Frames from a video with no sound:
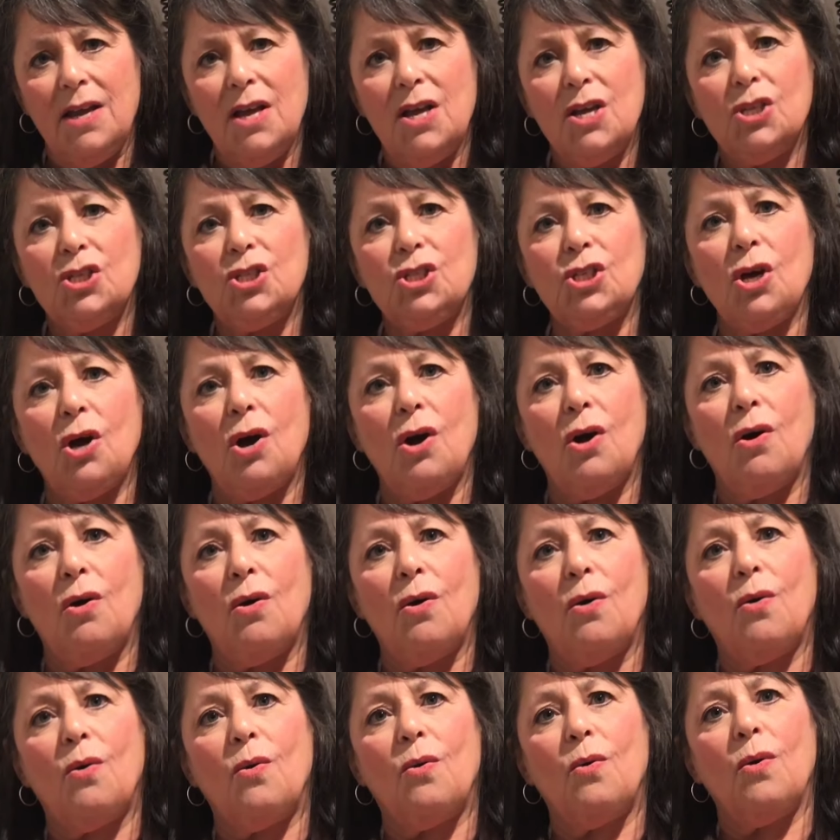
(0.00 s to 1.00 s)

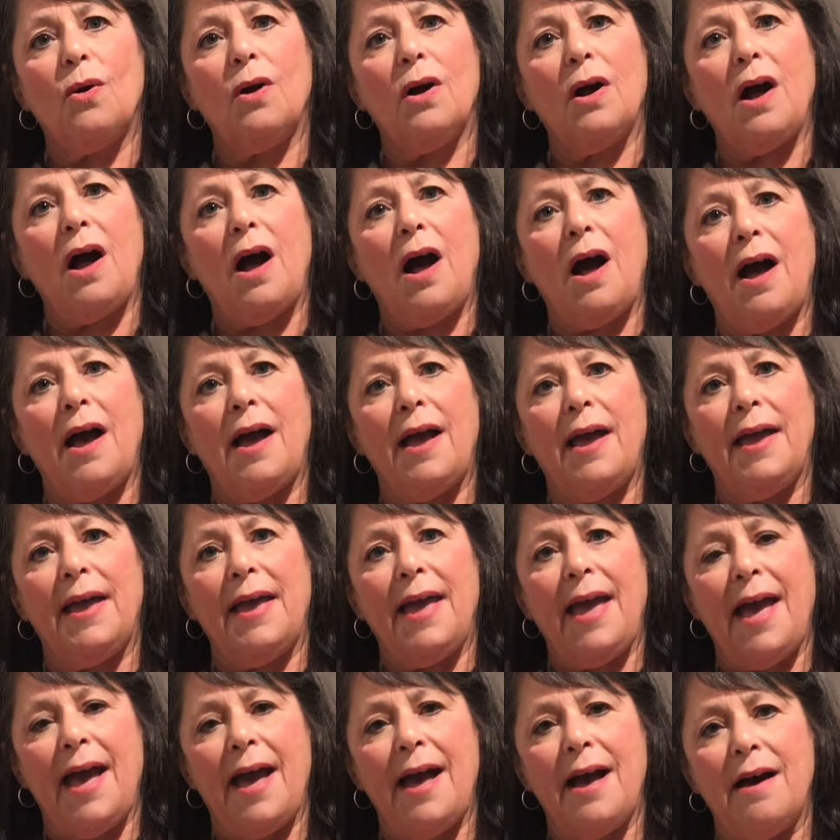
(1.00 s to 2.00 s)
So I
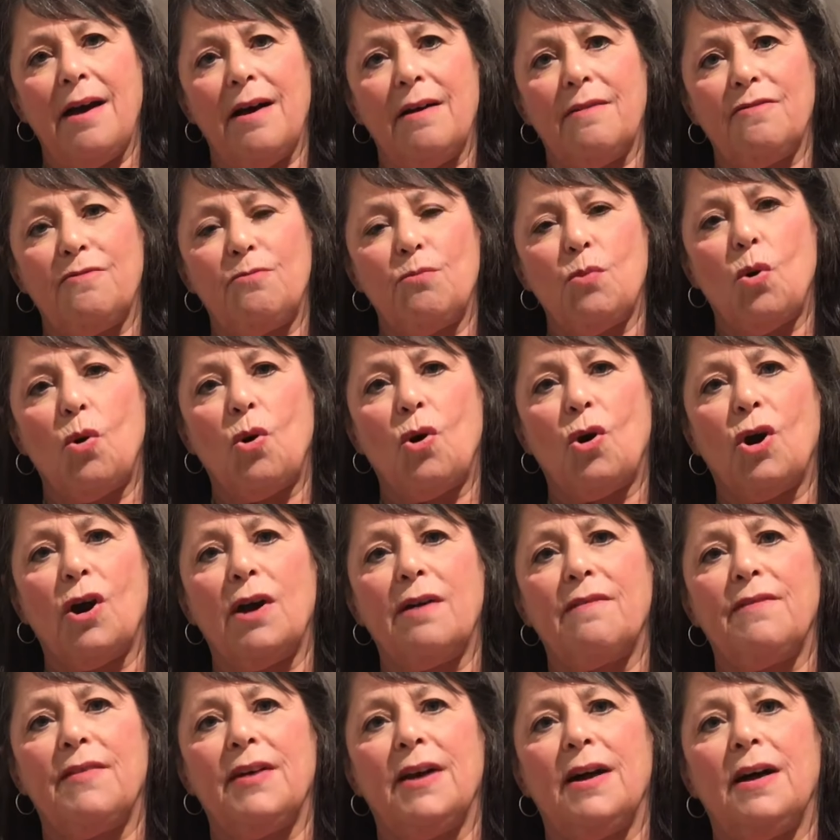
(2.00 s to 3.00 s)
have more
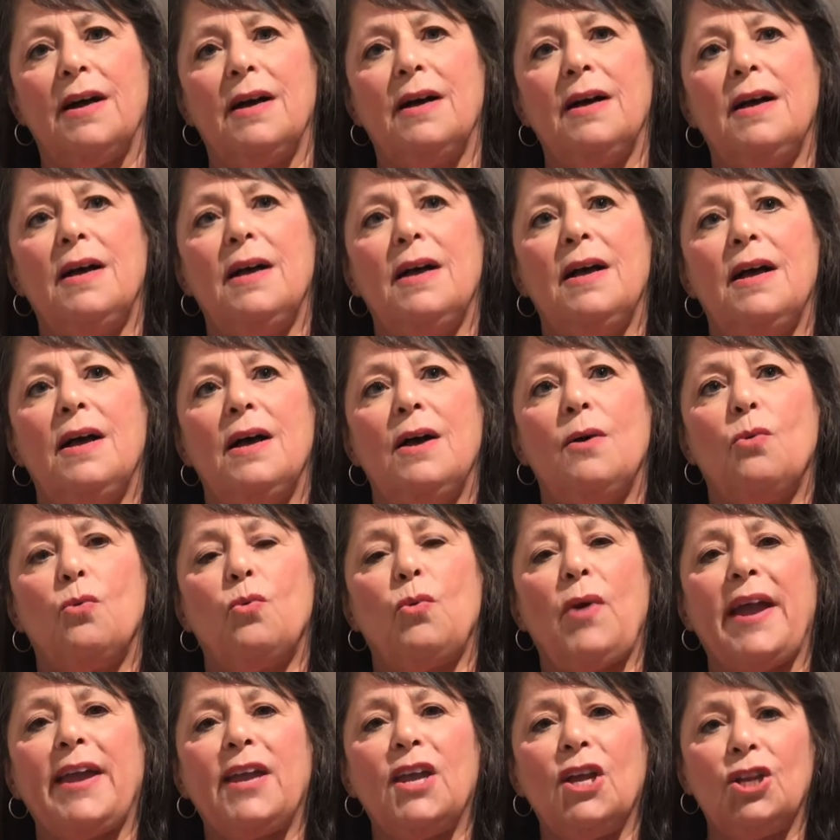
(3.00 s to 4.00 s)
of a
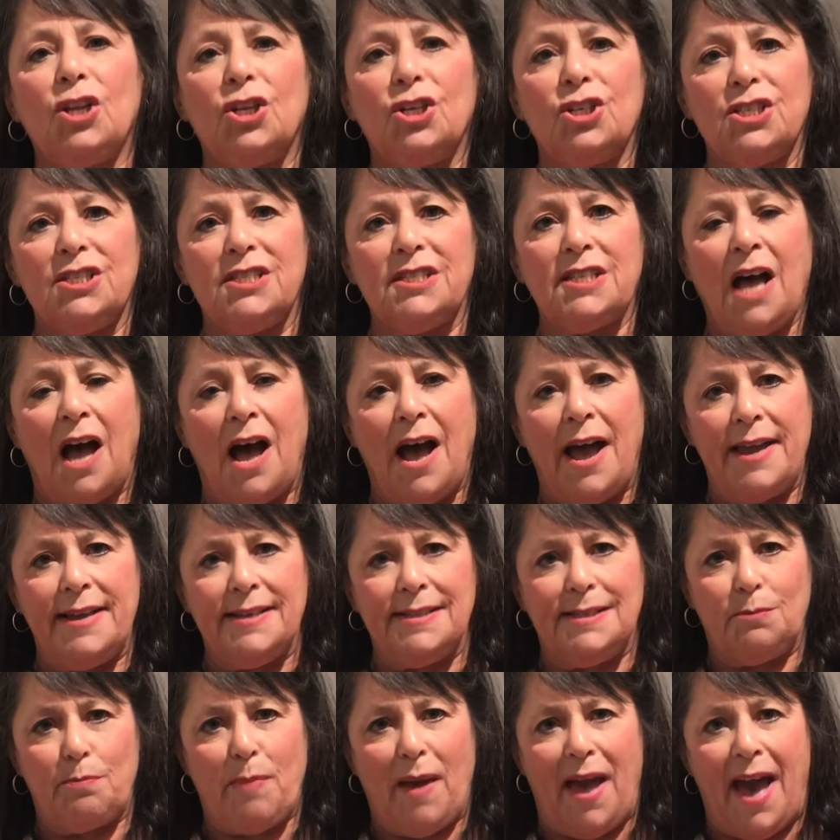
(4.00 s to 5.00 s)
regular
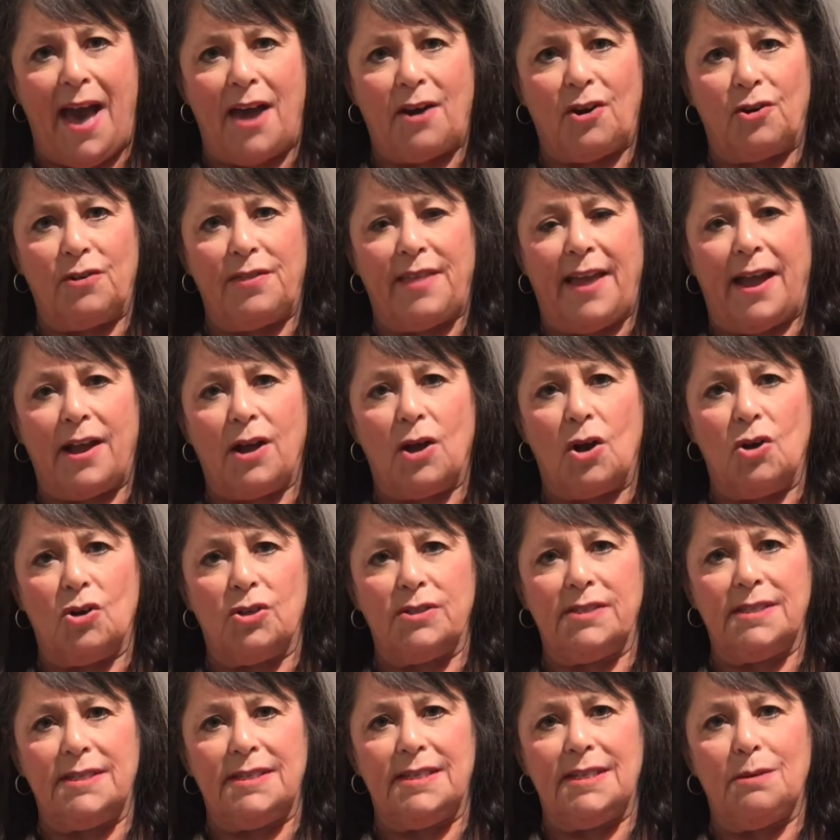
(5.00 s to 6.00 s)
size batter that goes
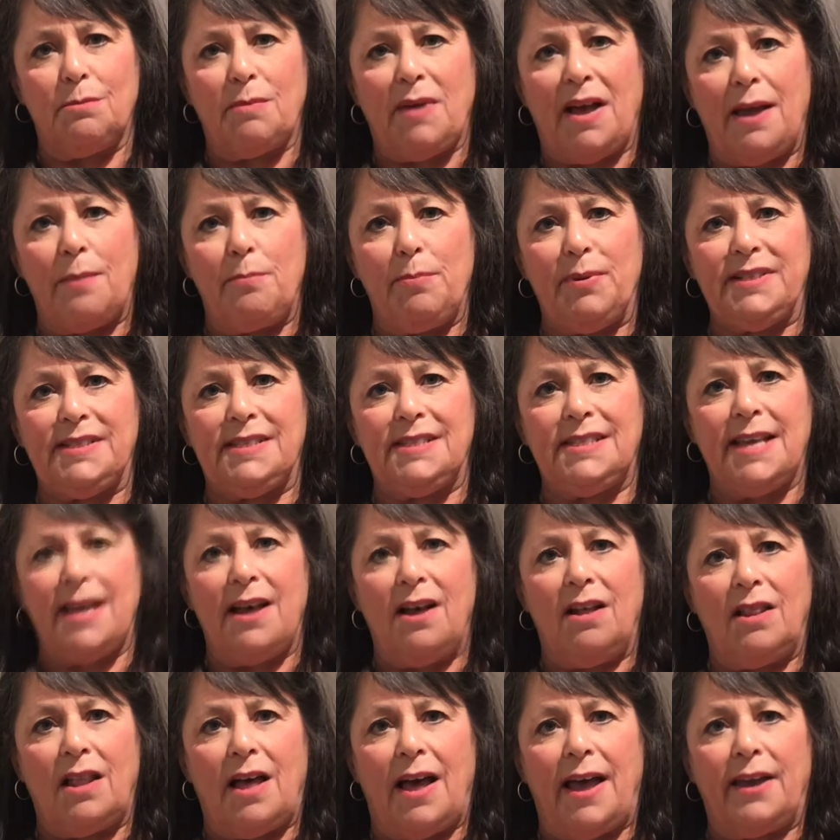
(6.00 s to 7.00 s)
into my
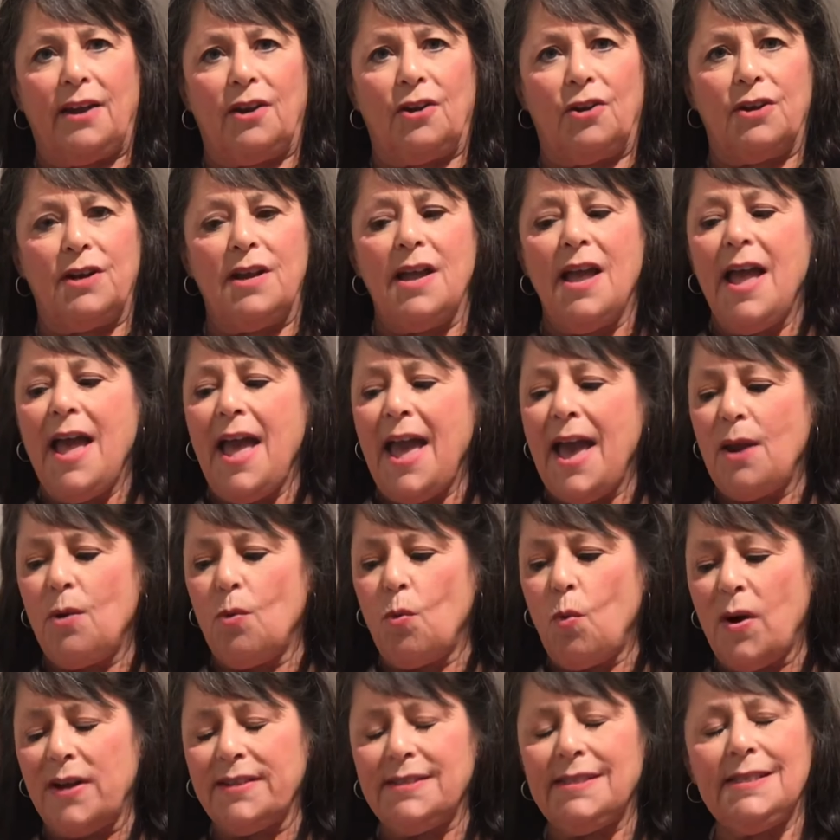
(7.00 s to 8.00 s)
pizzelle iron, and
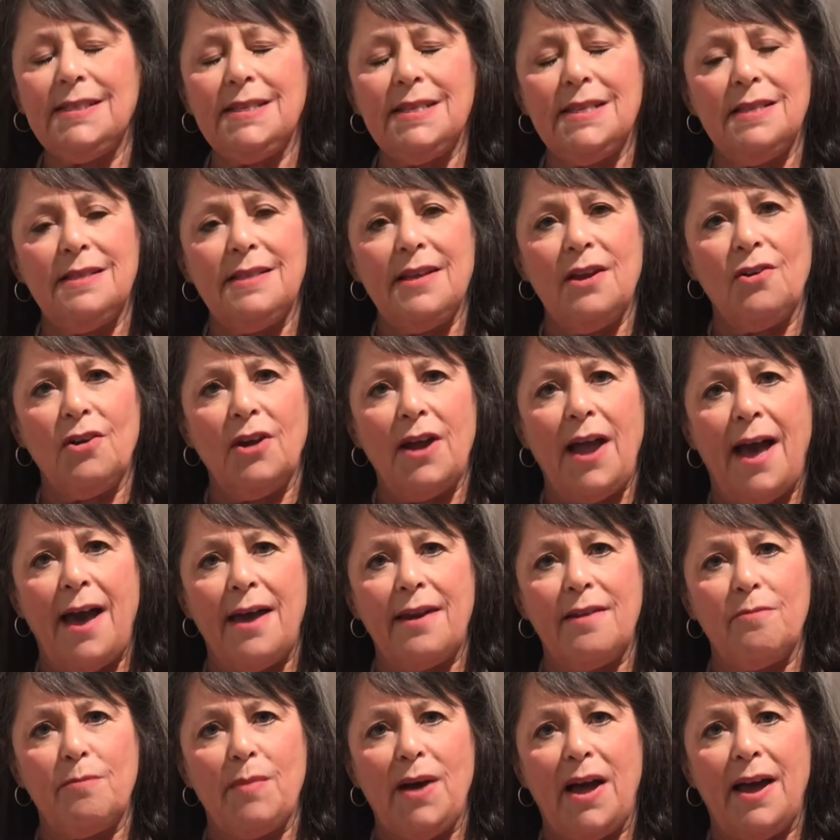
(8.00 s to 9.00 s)
once they're out
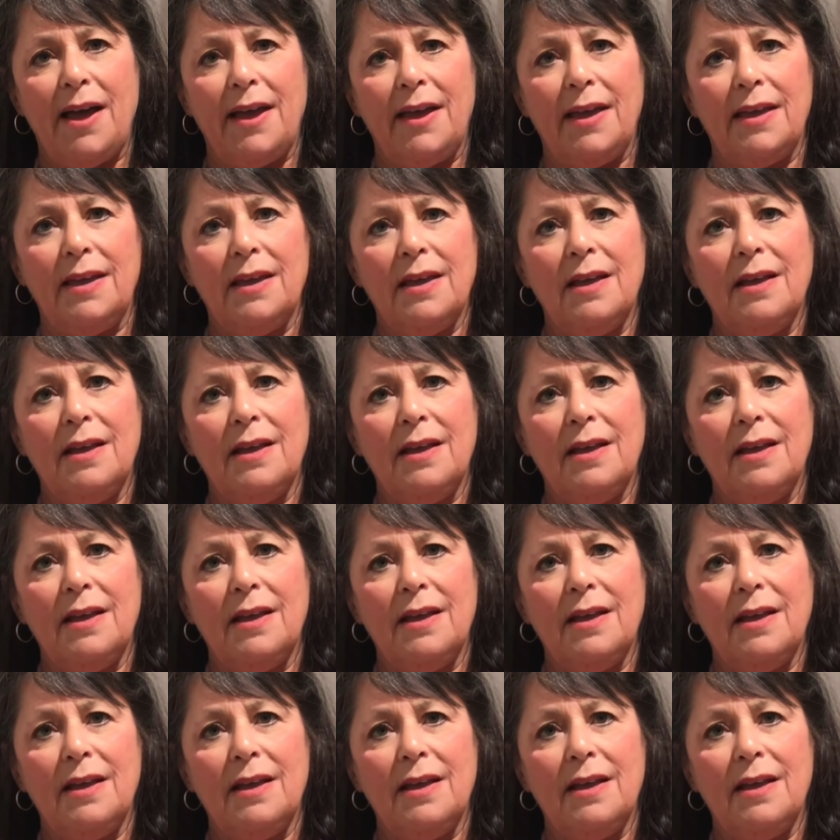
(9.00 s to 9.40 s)
of my